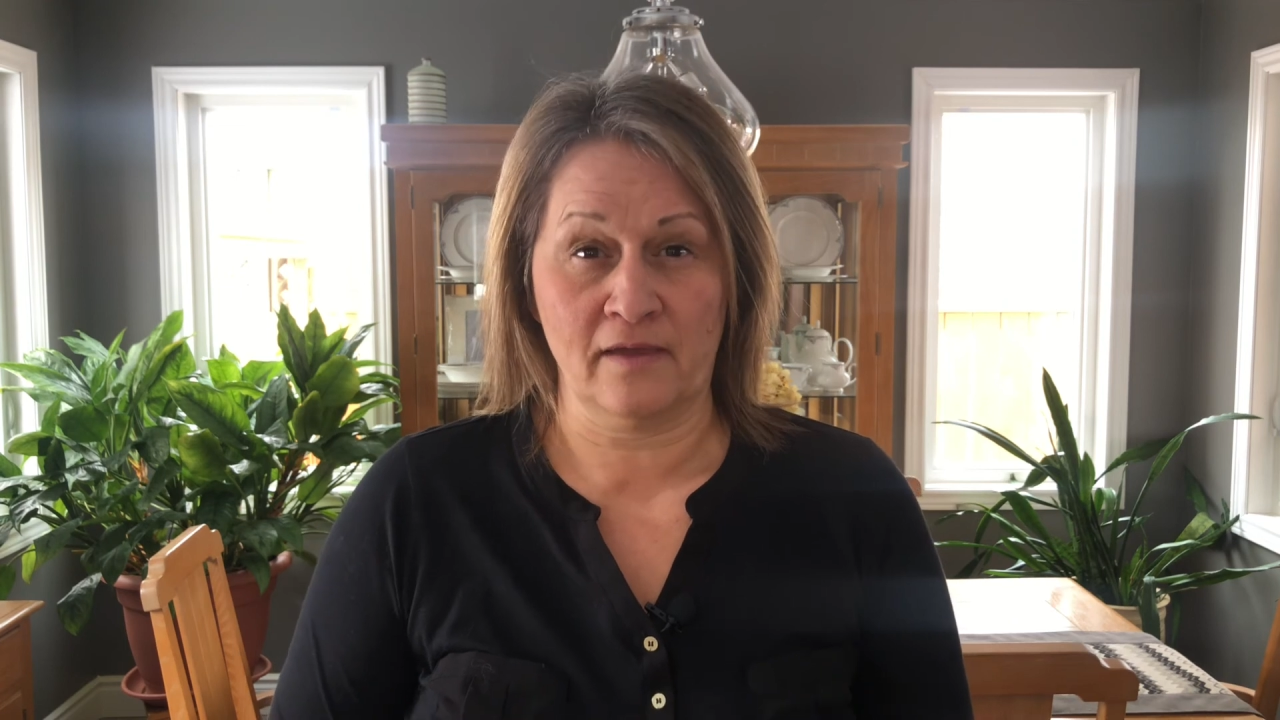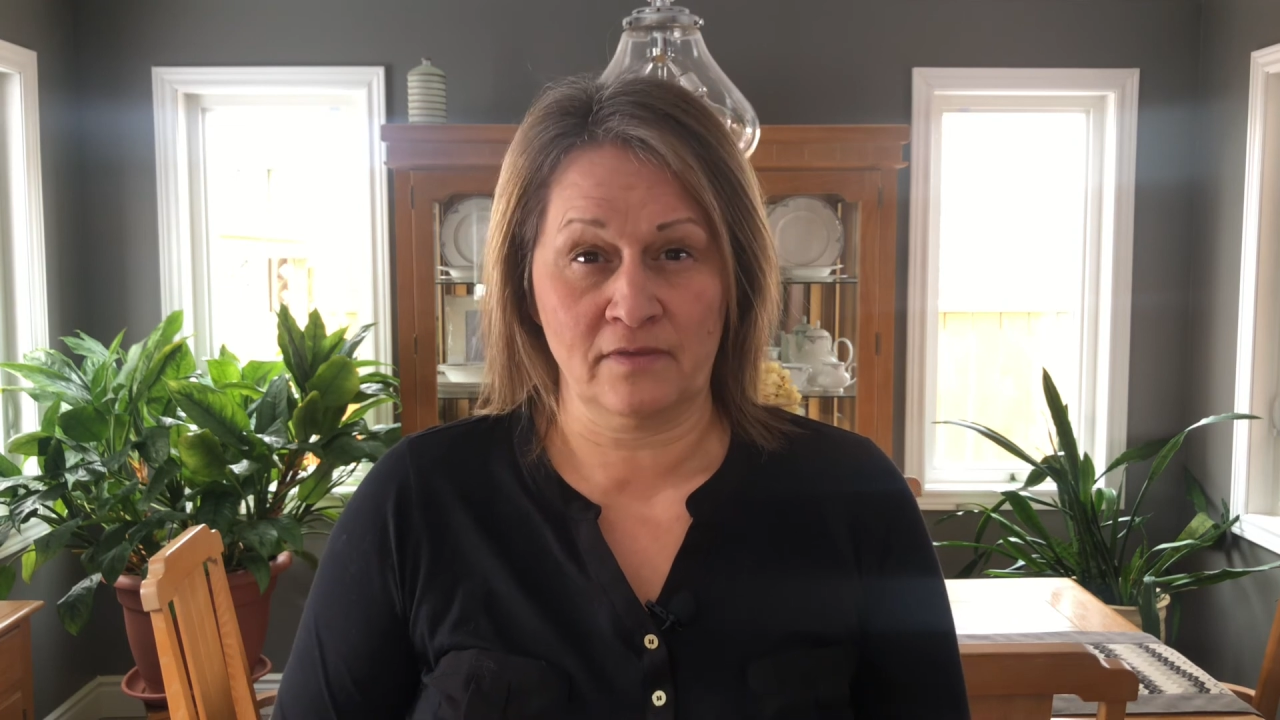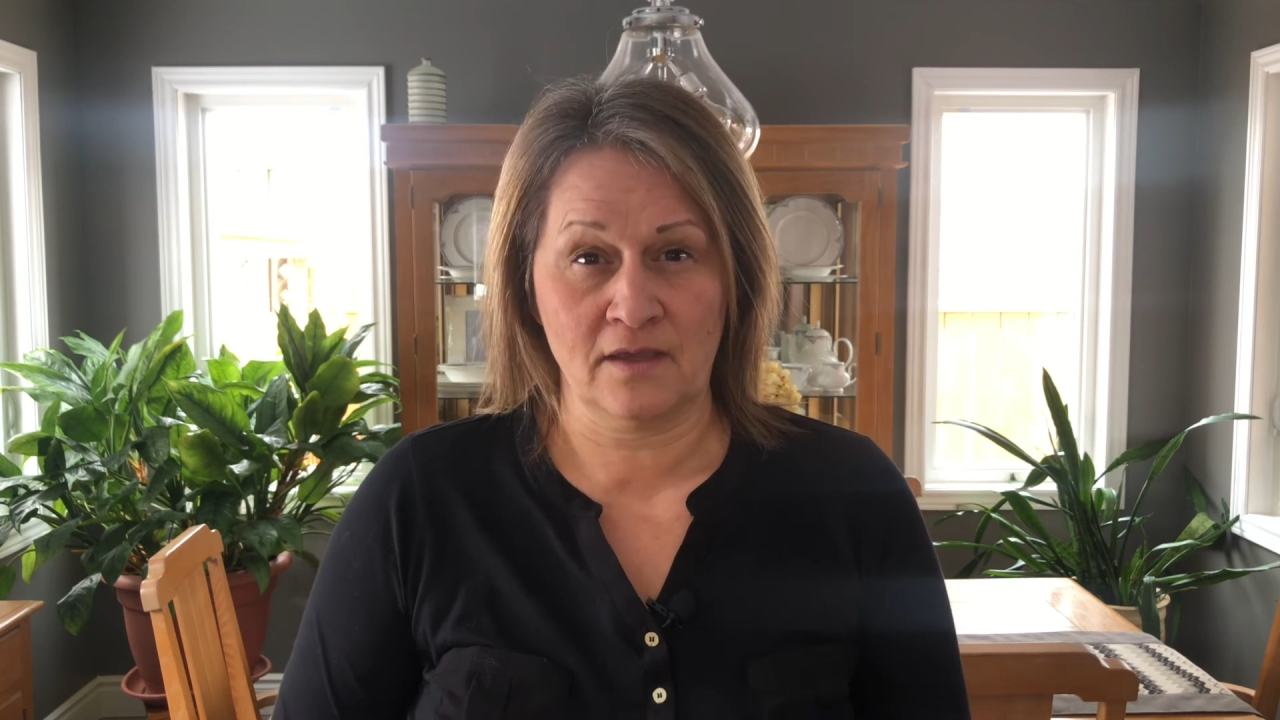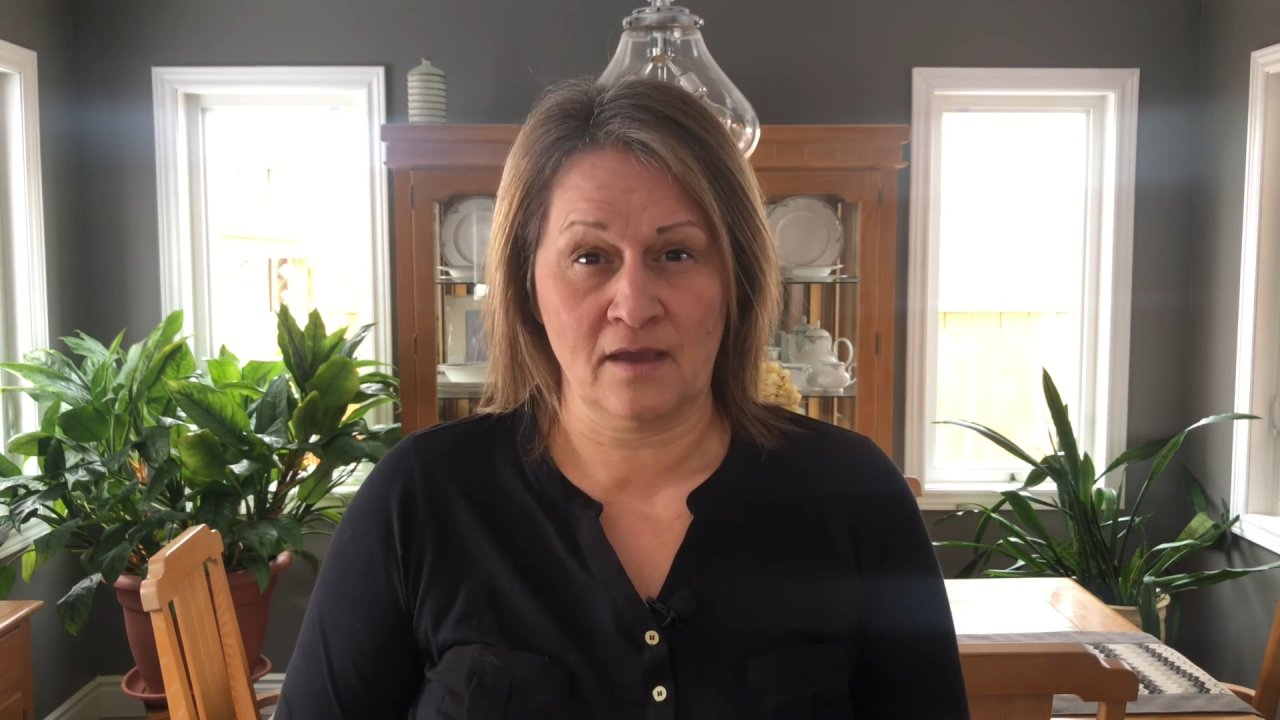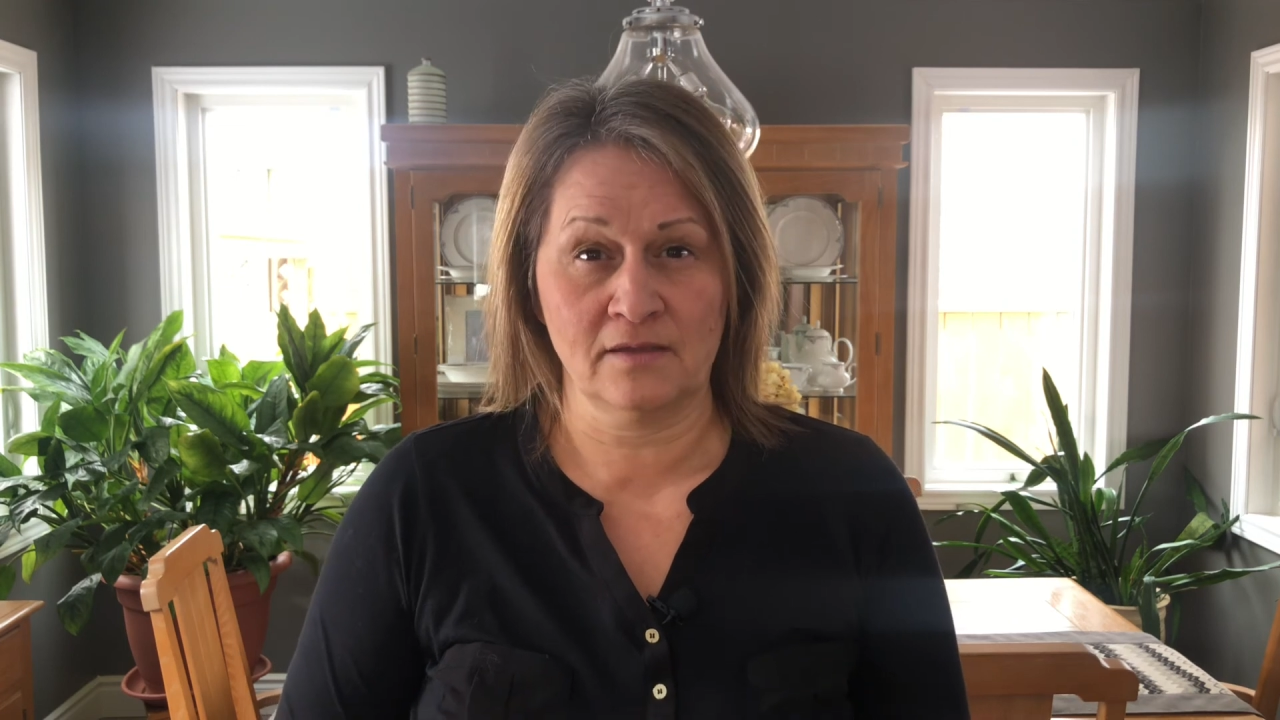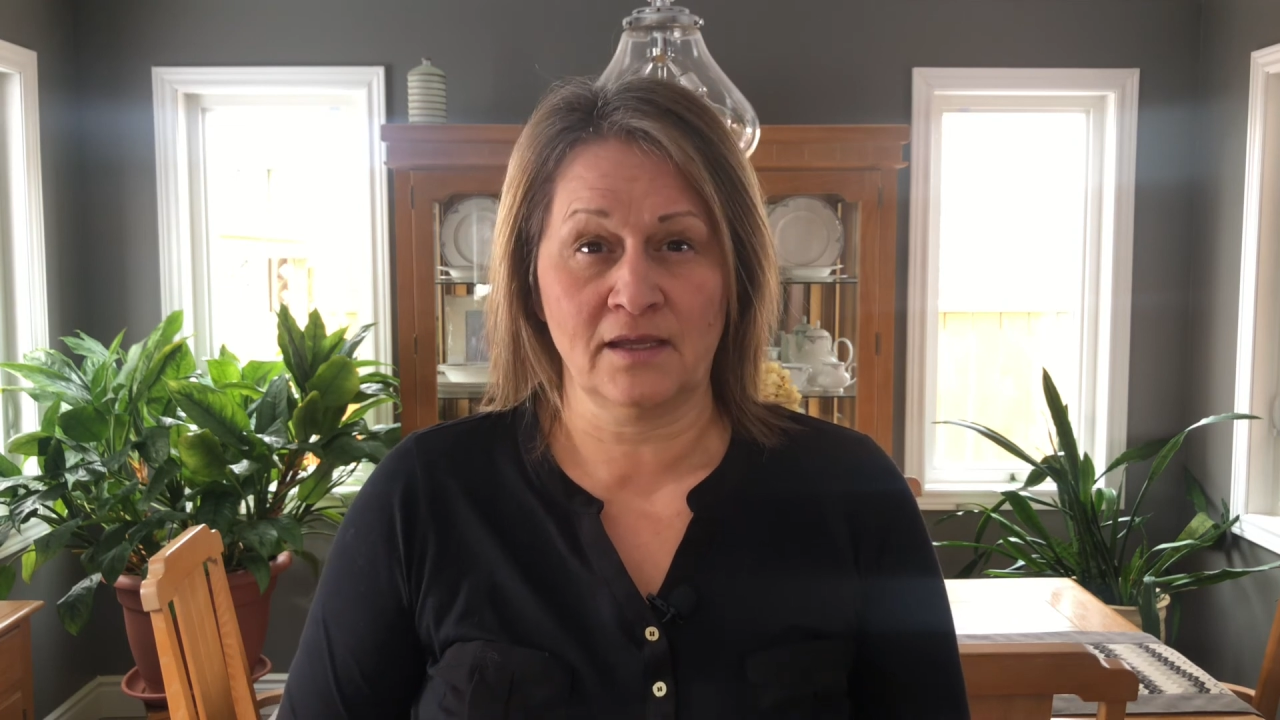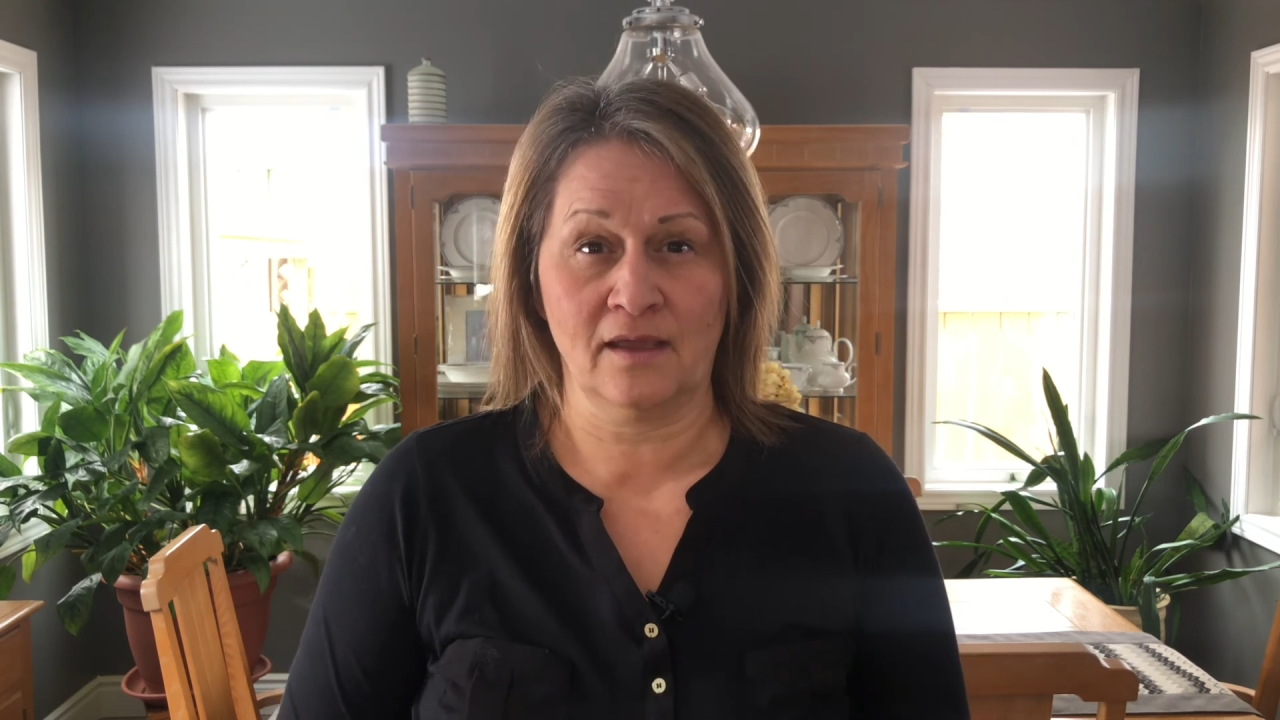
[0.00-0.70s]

at the end